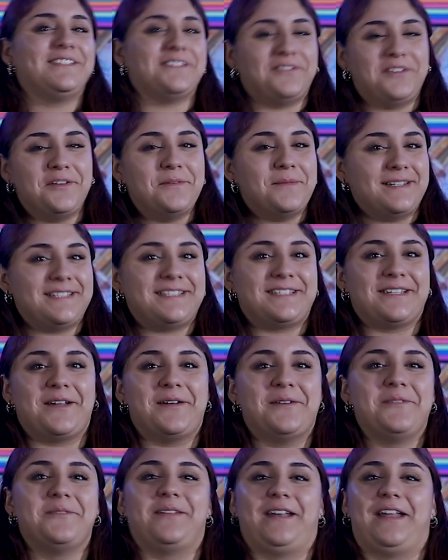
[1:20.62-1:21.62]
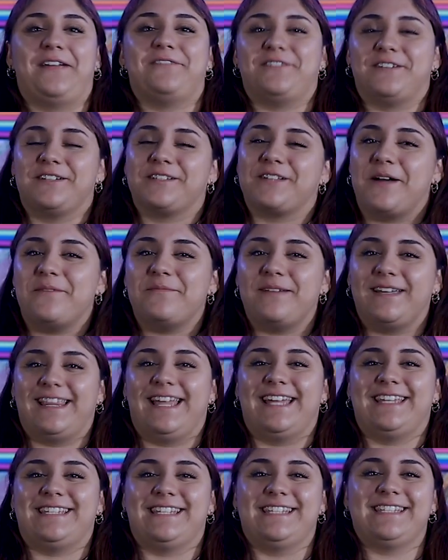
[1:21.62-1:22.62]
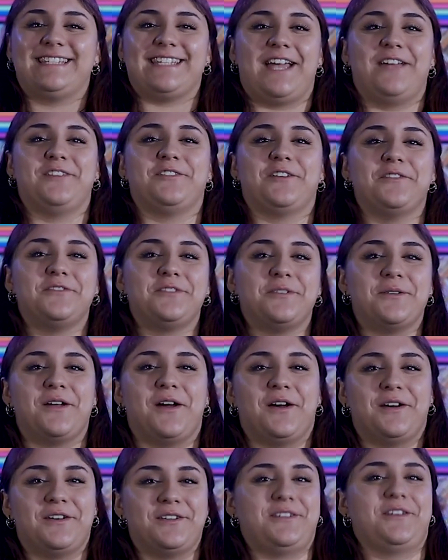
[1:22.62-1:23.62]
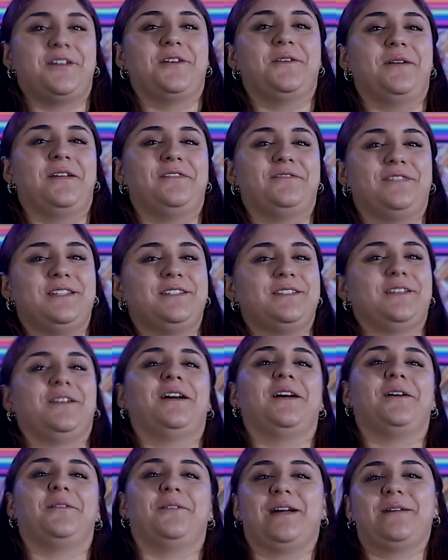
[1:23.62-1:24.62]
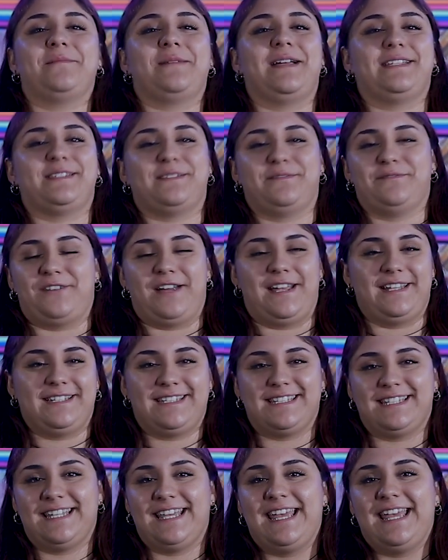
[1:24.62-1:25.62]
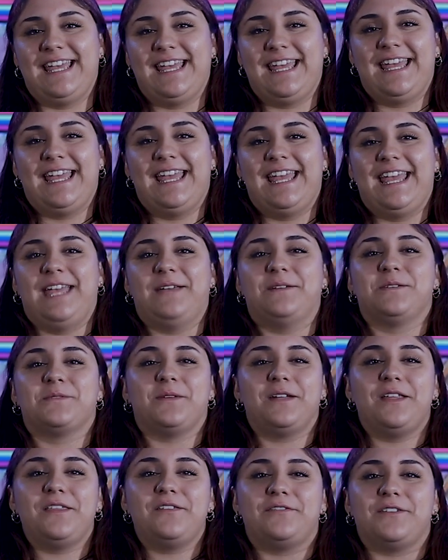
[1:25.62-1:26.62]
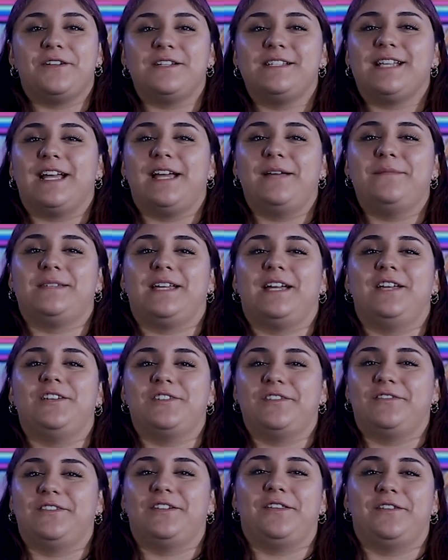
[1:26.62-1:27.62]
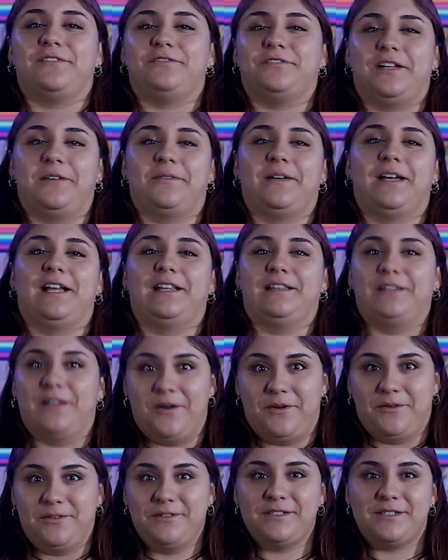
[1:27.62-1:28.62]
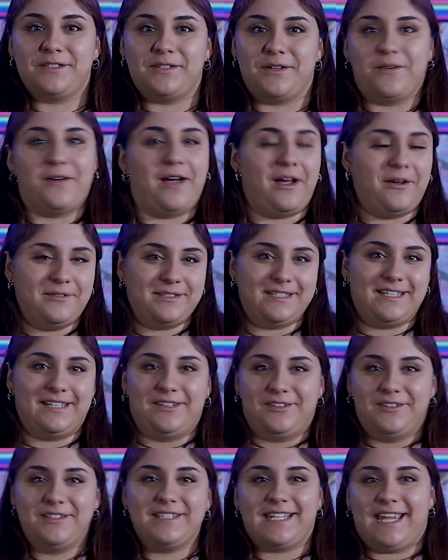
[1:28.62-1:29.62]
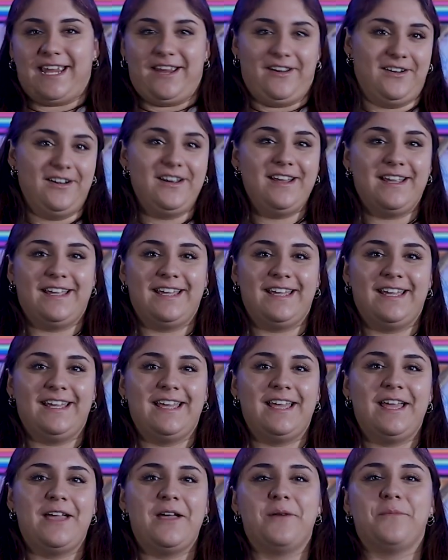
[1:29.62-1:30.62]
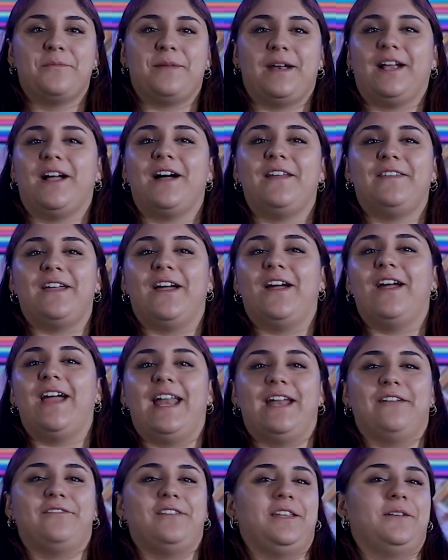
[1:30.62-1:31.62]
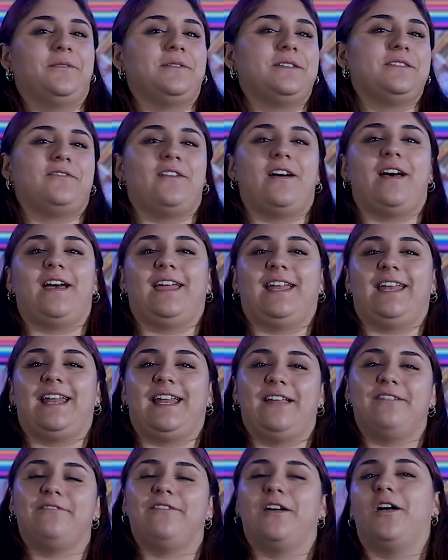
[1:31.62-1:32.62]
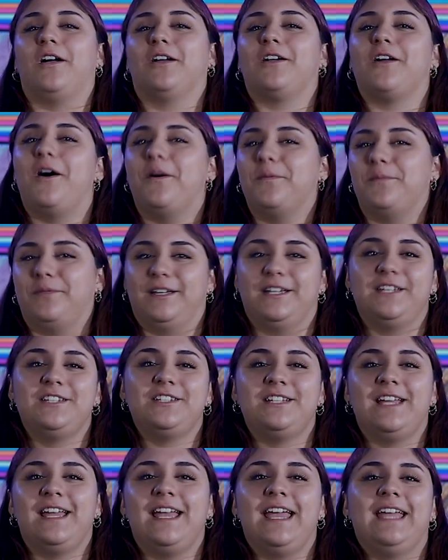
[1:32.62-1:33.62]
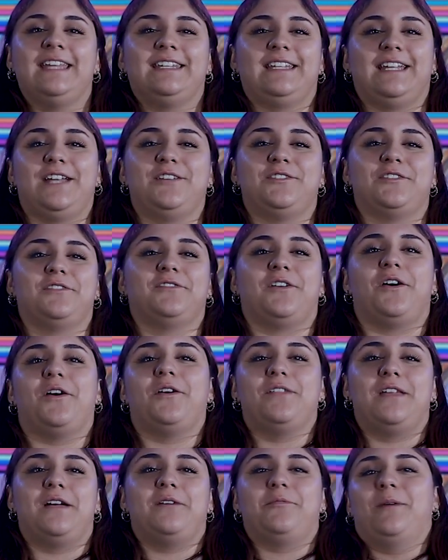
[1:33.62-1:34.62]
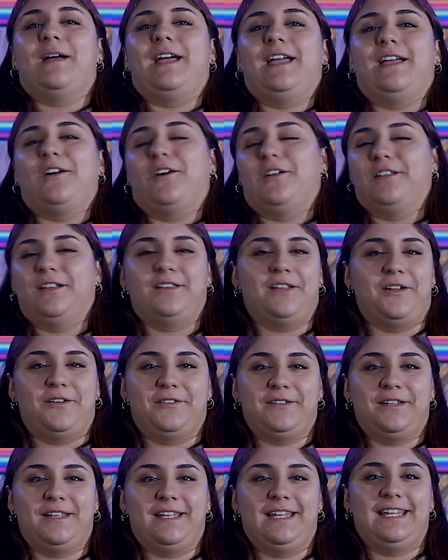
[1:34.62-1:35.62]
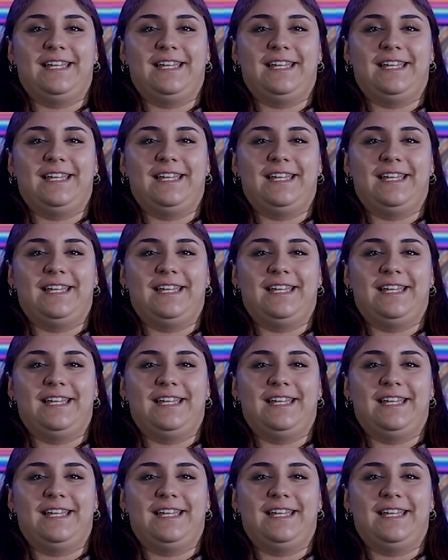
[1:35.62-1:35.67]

so a few months ago, when I first got my license, I drove to an art show in Ventura where I met some friends. It was one of the first times I had driven on the freeway alone, so I was a little scared. But I got there and everything was fine and I felt accomplished that I drove all that way all alone.